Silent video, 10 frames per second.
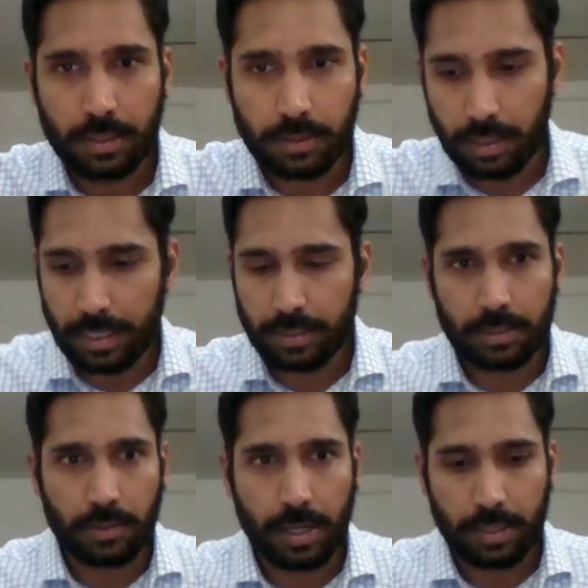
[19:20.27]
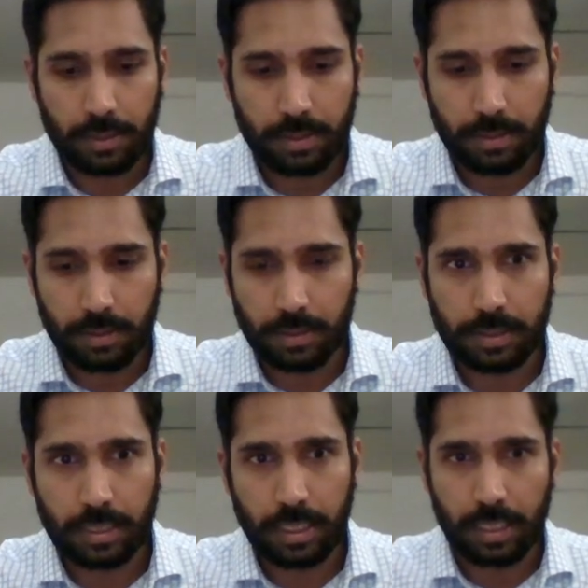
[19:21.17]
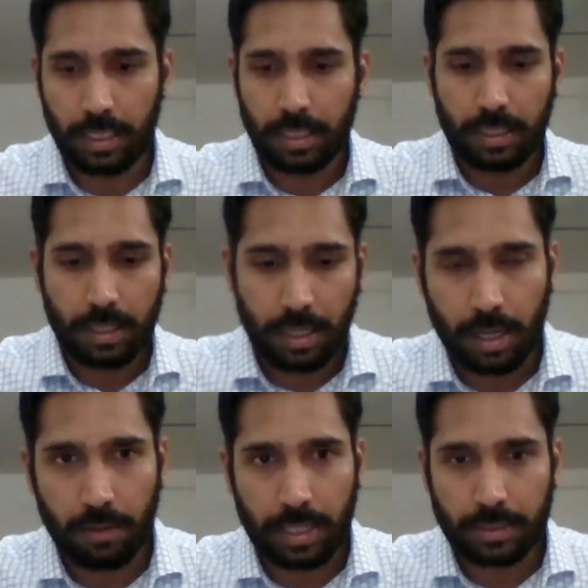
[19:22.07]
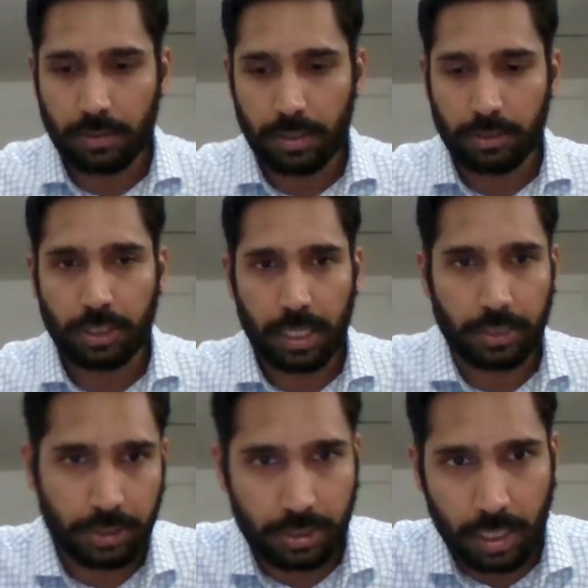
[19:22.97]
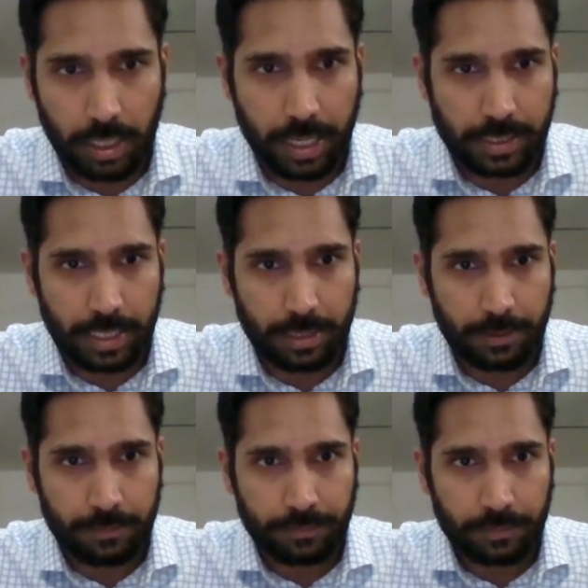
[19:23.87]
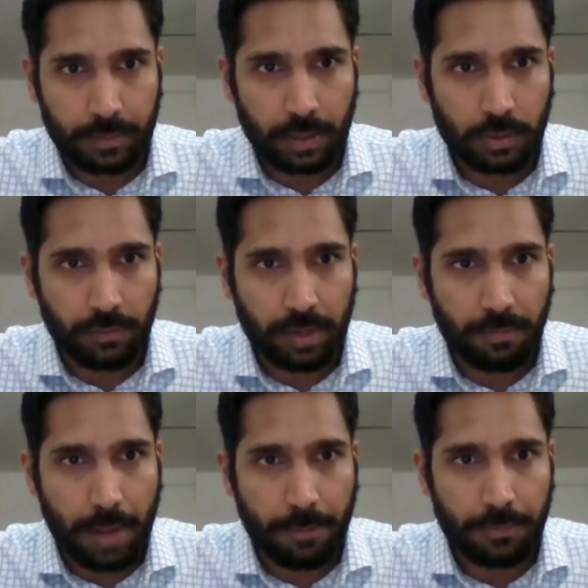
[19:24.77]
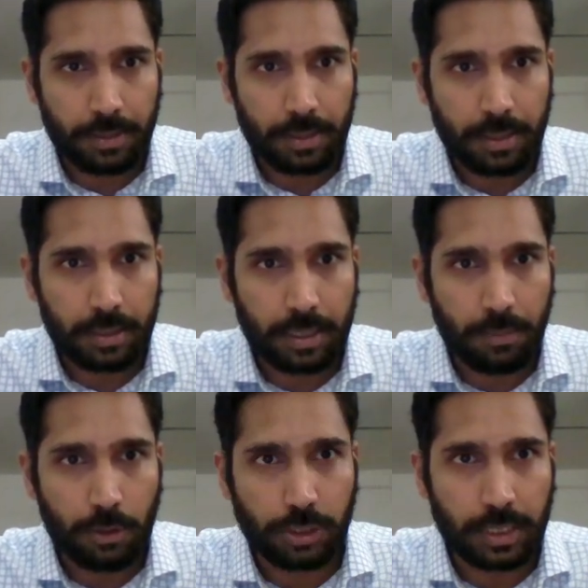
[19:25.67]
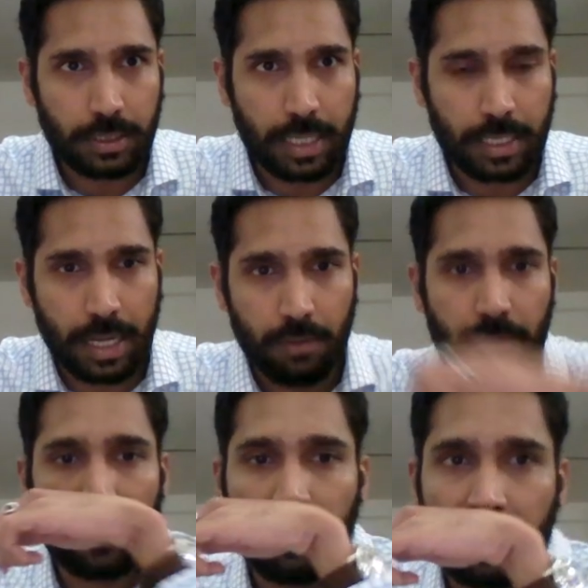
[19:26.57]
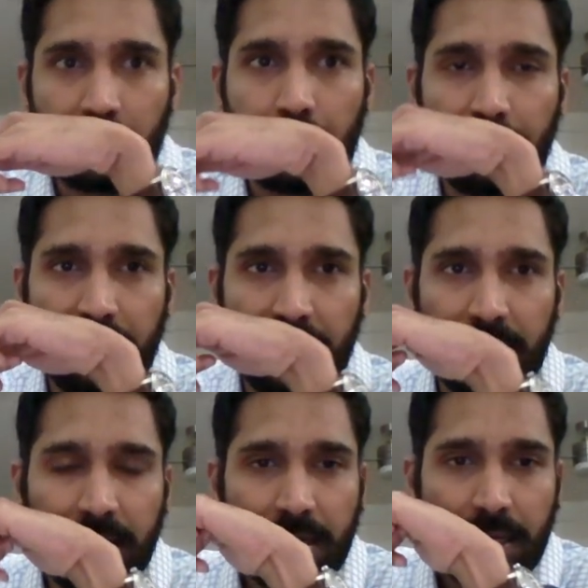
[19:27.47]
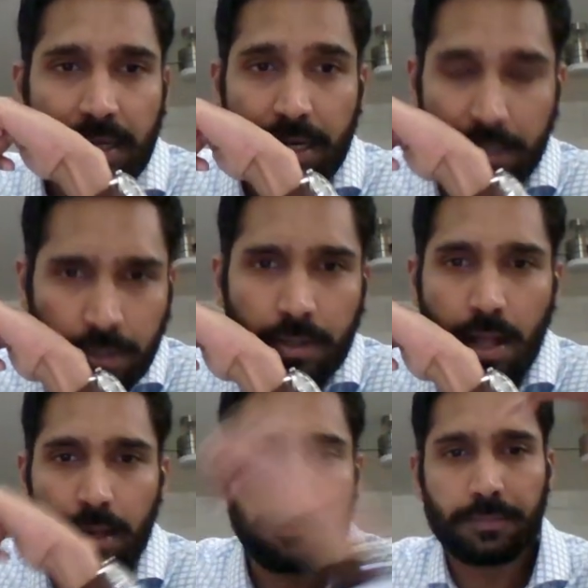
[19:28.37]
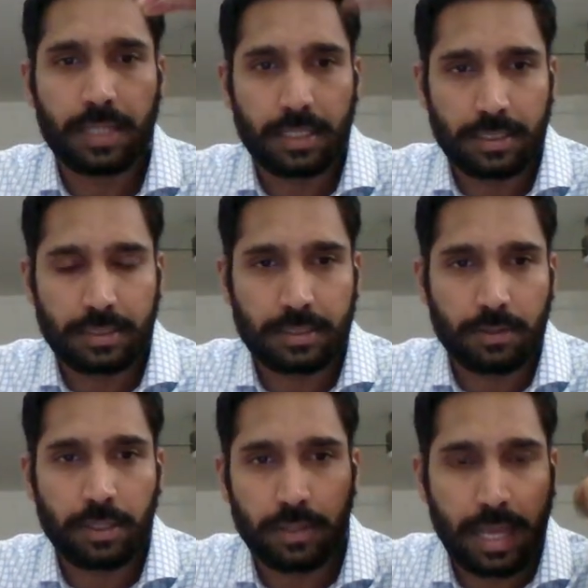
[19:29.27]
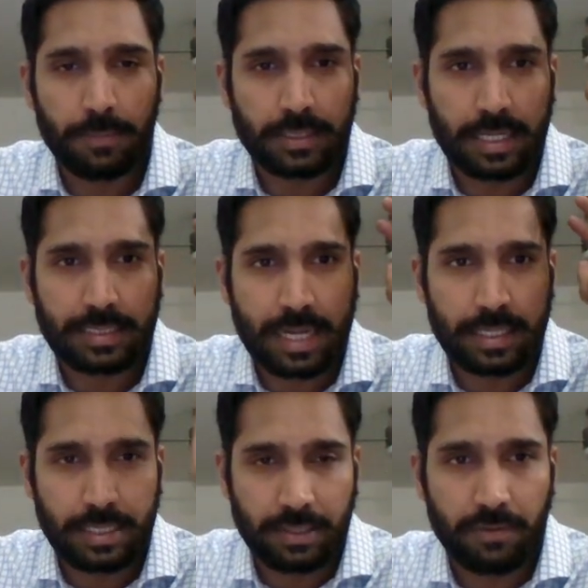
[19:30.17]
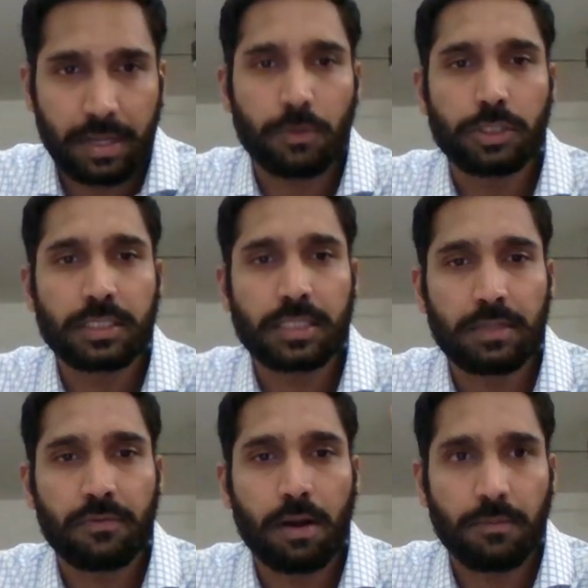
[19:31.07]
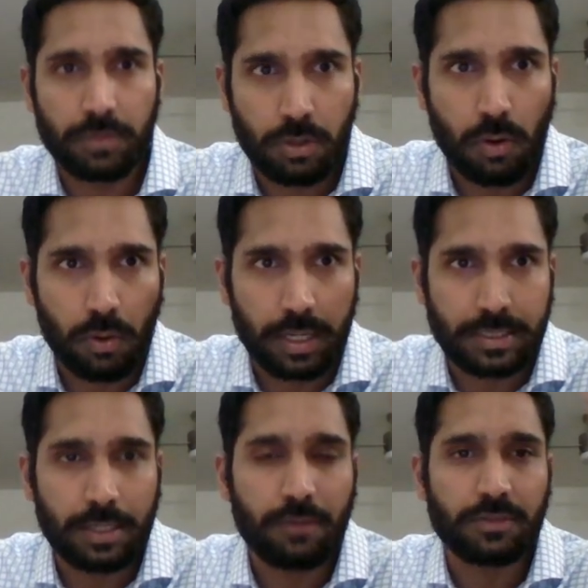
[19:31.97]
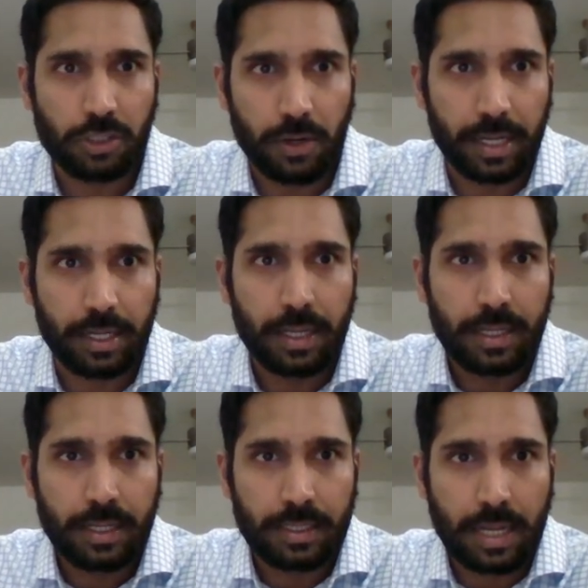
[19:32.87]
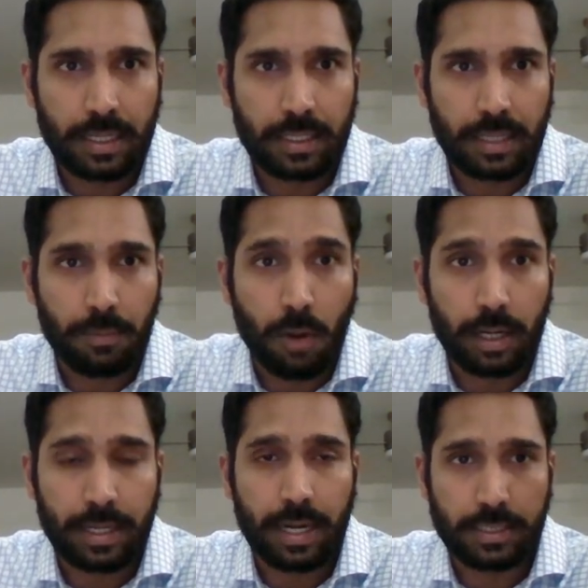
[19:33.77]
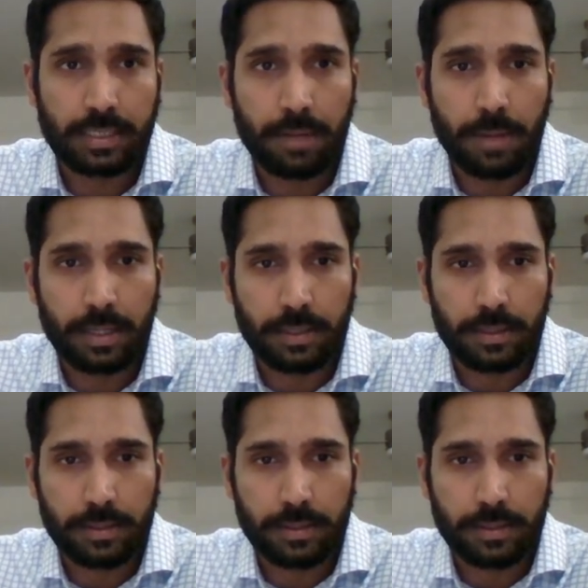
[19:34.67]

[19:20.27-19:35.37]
So let's try and see how that's going to change our data set. So we have mapped the emotions, and now we are going to completely create a new column that is going to help us understand these different emotions in the form of a score instead of a string that our model can understand better.